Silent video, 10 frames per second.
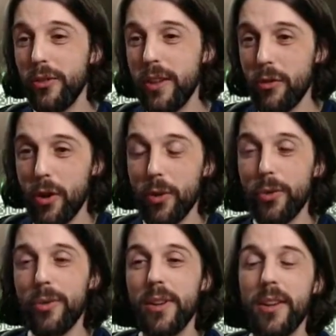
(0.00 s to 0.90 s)

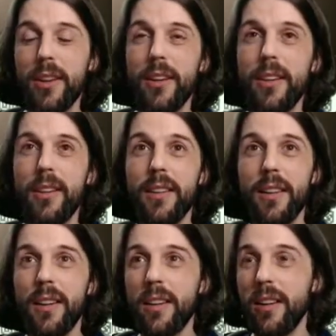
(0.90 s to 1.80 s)
0,
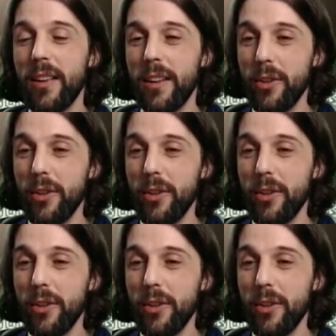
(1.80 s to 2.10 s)
your